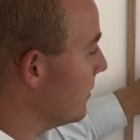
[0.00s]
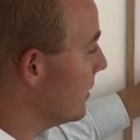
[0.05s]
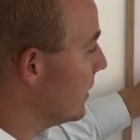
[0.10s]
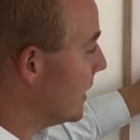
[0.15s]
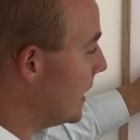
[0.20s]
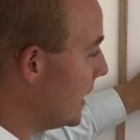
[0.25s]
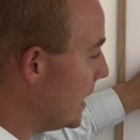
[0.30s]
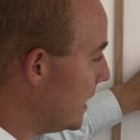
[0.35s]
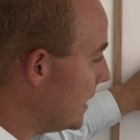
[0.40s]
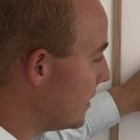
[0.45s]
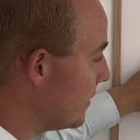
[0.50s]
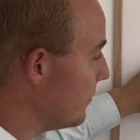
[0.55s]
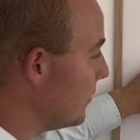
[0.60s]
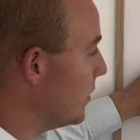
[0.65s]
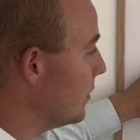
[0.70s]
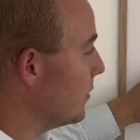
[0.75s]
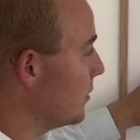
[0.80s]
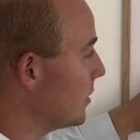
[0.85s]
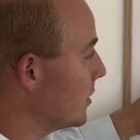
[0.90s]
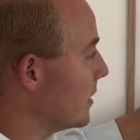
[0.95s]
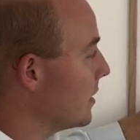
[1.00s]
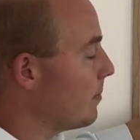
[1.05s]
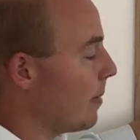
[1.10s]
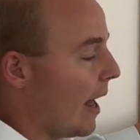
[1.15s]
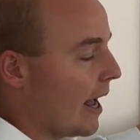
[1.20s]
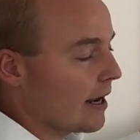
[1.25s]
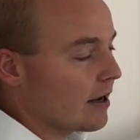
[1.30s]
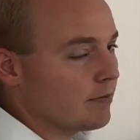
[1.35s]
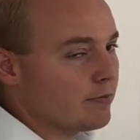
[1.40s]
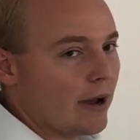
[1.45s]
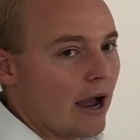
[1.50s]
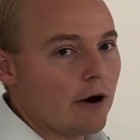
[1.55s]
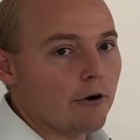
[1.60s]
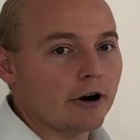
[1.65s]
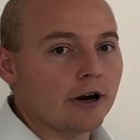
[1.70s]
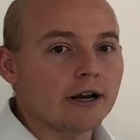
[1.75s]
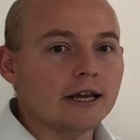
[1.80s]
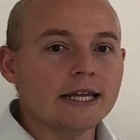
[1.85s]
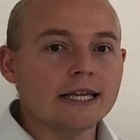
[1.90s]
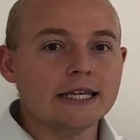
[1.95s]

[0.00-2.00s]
the ease of use, the backup power